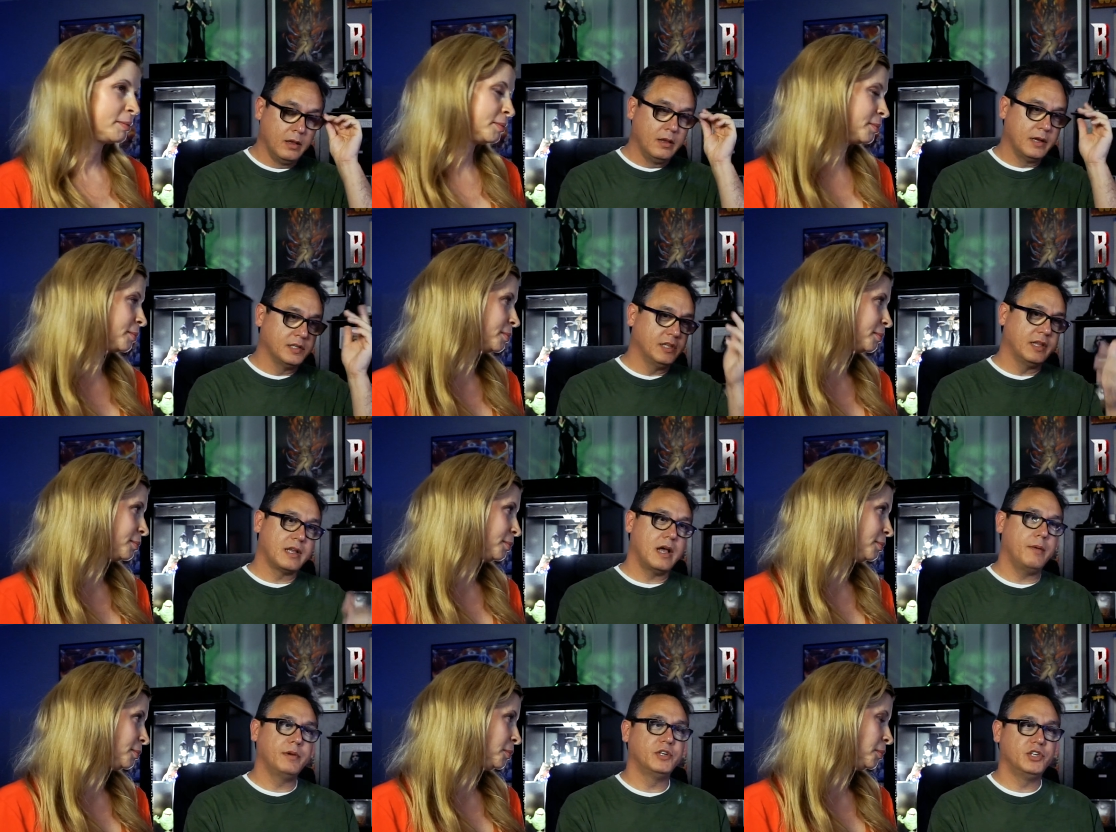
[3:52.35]
Speaker 1: Because in the
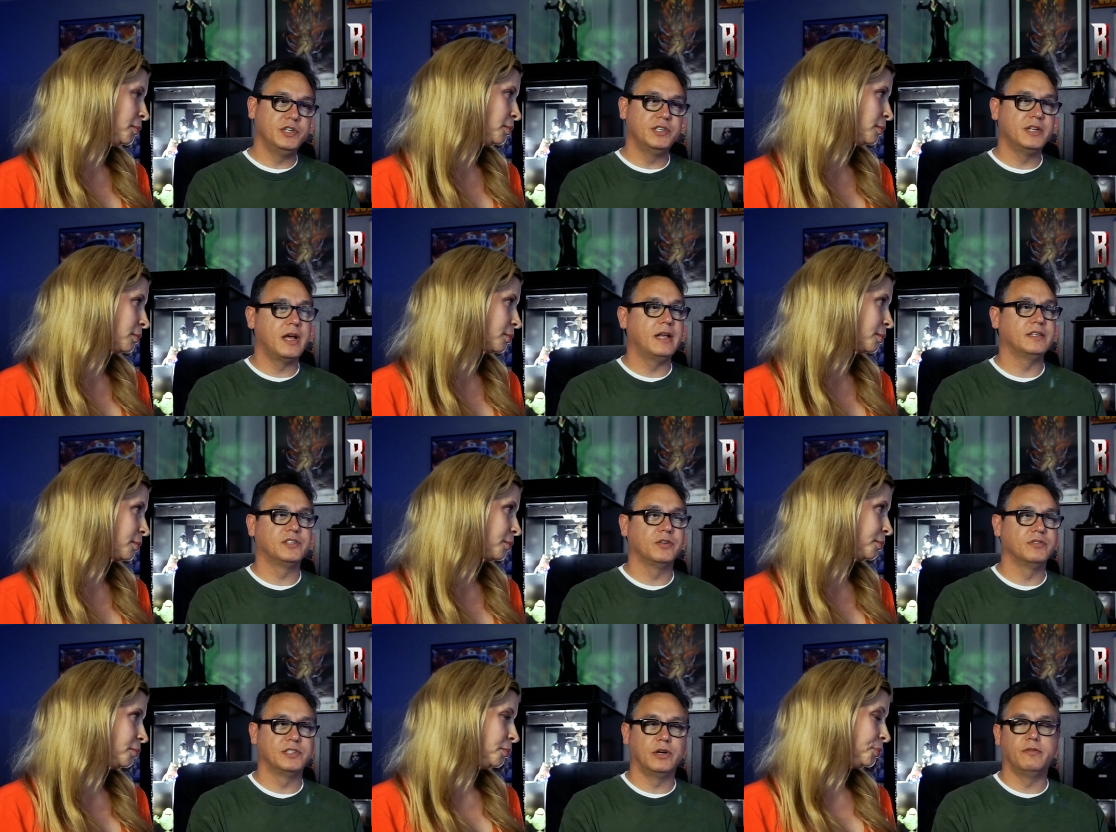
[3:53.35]
comic, she's not so
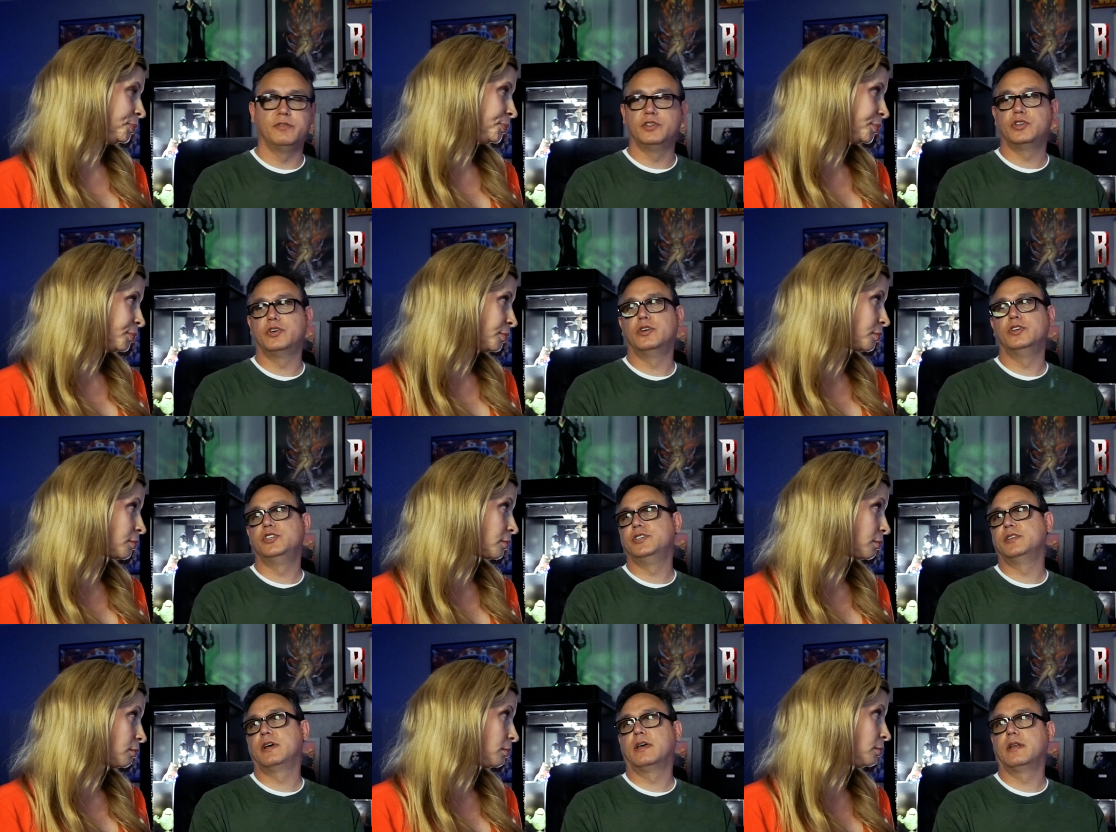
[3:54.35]
self assured.
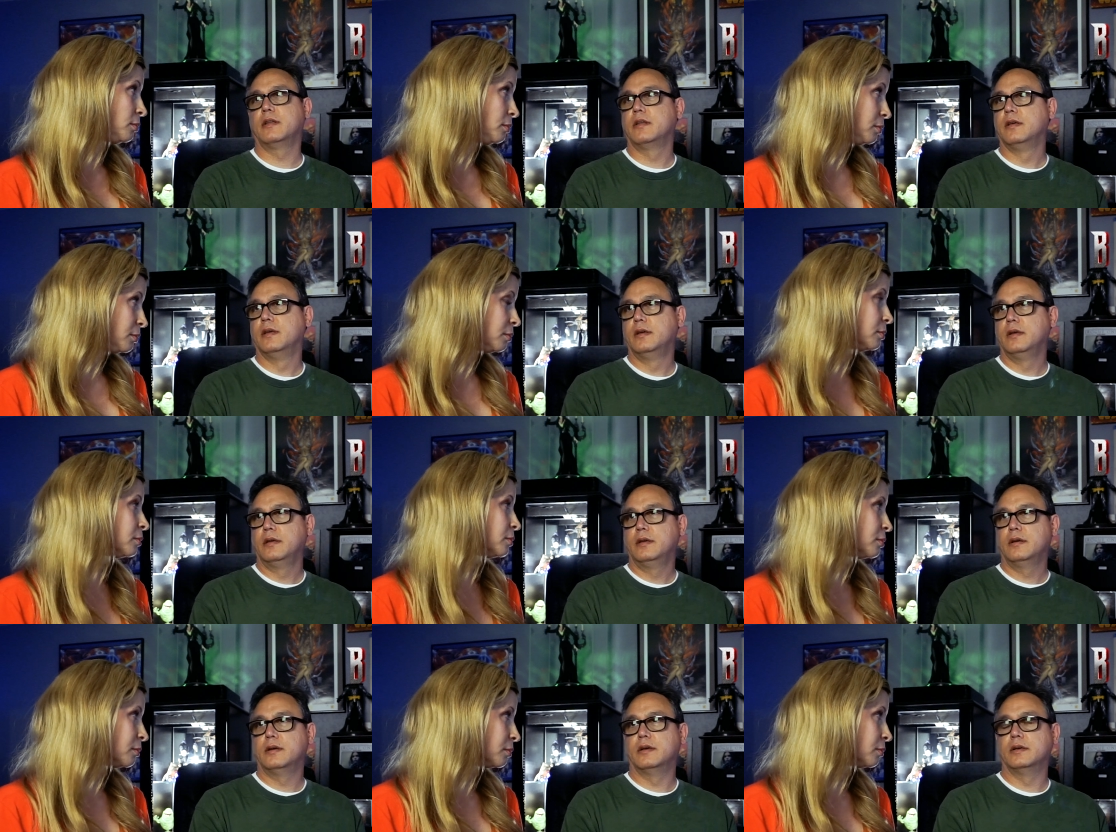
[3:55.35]
She's not
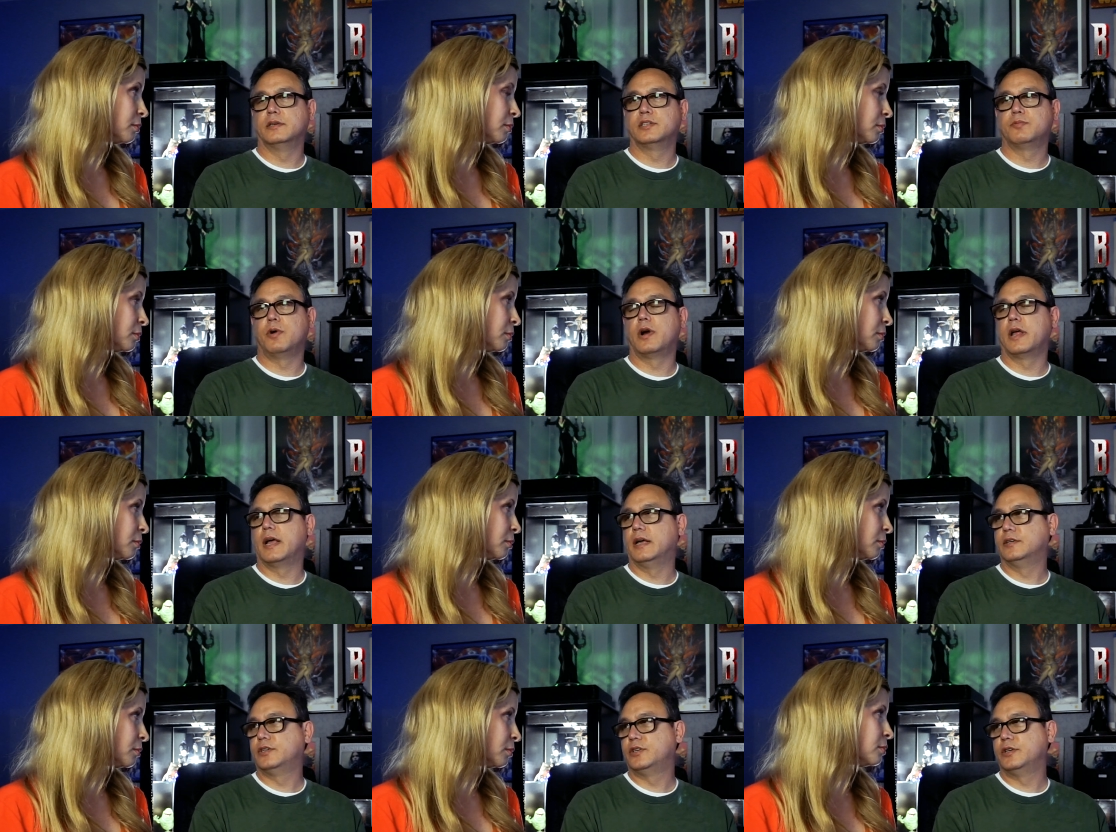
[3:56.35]
a
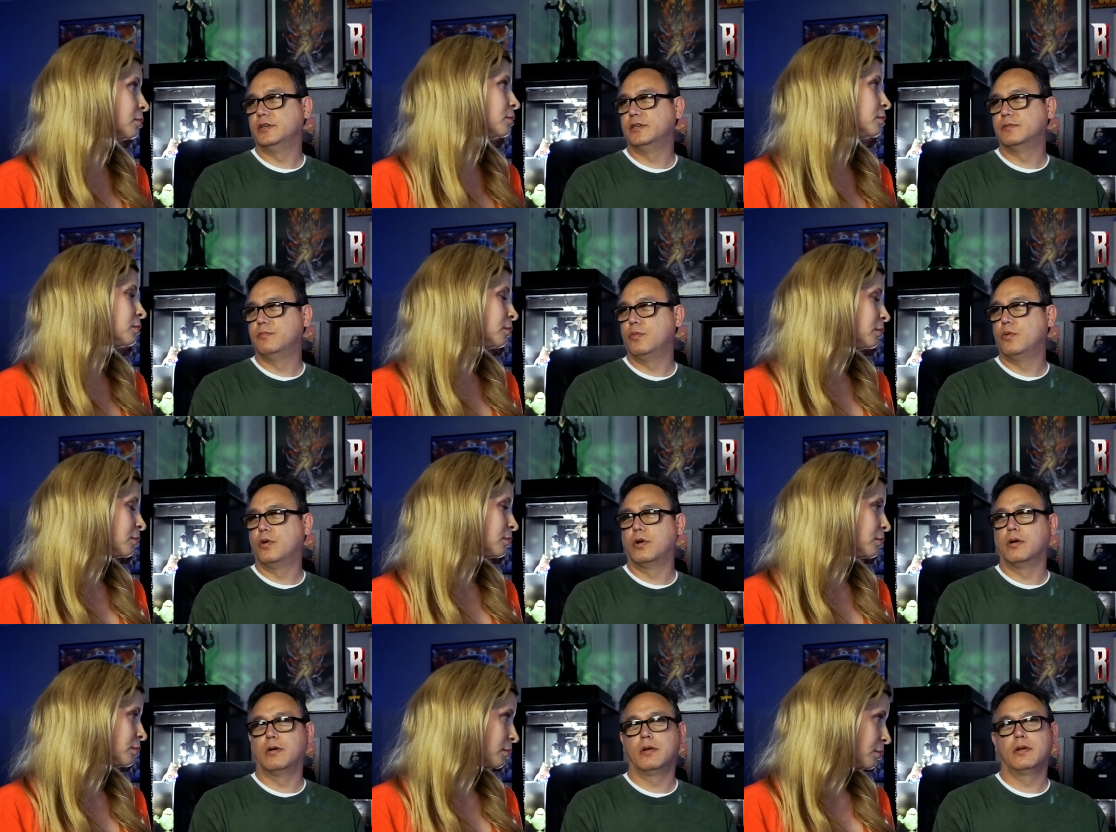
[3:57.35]
ass. She's mm. more.